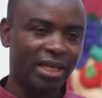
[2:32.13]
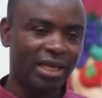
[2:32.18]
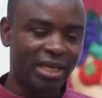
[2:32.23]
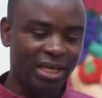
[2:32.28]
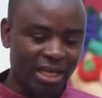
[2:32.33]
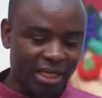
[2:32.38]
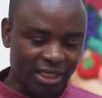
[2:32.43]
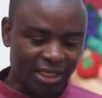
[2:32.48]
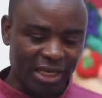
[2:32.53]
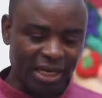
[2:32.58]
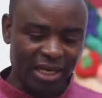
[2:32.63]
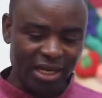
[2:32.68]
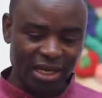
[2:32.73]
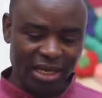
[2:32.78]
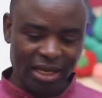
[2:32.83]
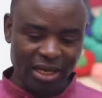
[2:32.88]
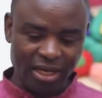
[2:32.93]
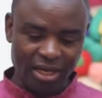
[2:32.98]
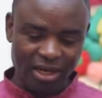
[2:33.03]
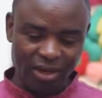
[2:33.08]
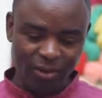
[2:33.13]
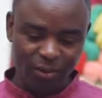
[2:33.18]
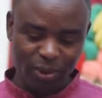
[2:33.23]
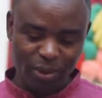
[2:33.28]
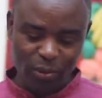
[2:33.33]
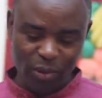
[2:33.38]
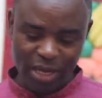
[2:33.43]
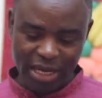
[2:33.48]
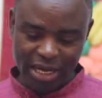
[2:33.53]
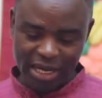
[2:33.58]
Yesterday,
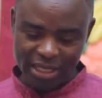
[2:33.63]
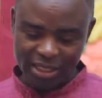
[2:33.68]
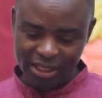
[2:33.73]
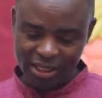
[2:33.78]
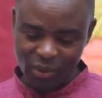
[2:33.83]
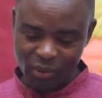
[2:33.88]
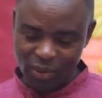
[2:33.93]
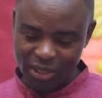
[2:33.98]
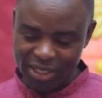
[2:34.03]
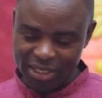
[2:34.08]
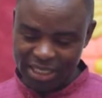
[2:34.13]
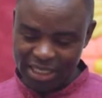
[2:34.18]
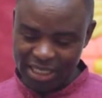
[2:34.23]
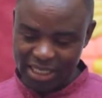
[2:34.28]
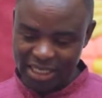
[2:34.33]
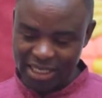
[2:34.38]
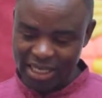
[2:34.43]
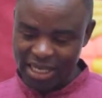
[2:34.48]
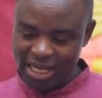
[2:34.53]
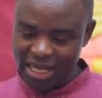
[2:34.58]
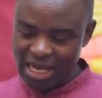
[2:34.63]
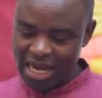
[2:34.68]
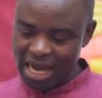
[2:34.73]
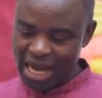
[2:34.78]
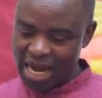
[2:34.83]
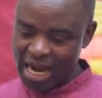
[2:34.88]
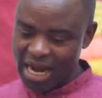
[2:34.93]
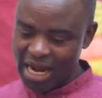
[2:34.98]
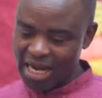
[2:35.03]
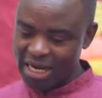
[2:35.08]
we were at a wedding,
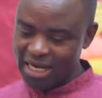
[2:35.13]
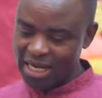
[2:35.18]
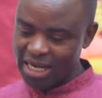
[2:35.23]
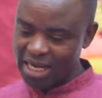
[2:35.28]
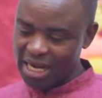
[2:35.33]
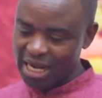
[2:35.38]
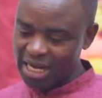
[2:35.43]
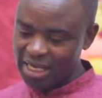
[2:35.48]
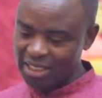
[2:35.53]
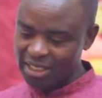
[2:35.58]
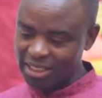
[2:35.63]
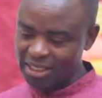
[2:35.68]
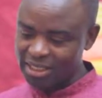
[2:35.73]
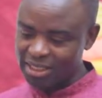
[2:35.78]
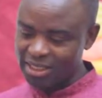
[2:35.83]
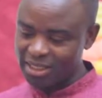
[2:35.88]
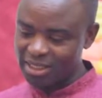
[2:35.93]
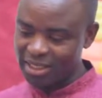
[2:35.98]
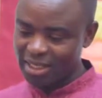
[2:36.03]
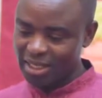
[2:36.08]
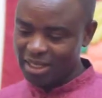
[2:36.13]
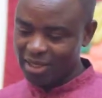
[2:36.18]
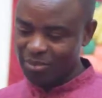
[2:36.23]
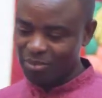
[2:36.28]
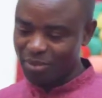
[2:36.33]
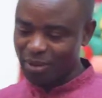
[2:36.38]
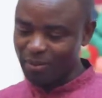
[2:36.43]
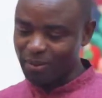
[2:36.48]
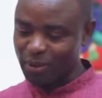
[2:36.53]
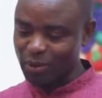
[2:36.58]
and I asked
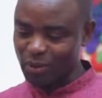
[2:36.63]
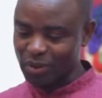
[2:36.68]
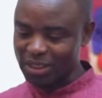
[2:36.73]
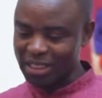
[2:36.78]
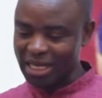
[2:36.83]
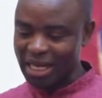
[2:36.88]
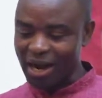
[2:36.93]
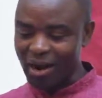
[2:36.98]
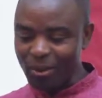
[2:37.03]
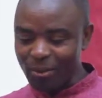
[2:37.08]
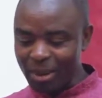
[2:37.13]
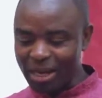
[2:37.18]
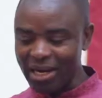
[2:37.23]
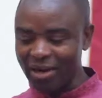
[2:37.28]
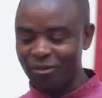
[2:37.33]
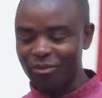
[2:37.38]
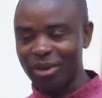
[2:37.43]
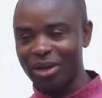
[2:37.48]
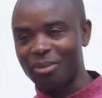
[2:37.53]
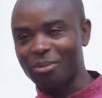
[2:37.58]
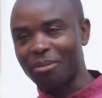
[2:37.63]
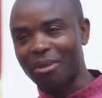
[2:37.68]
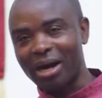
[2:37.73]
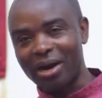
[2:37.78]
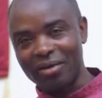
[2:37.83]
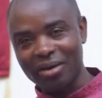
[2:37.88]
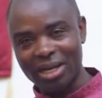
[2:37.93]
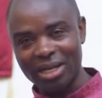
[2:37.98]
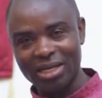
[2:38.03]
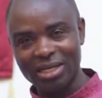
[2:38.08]
people to say, how many have been
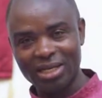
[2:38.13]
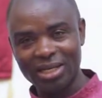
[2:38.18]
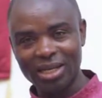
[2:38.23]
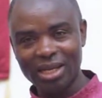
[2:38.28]
married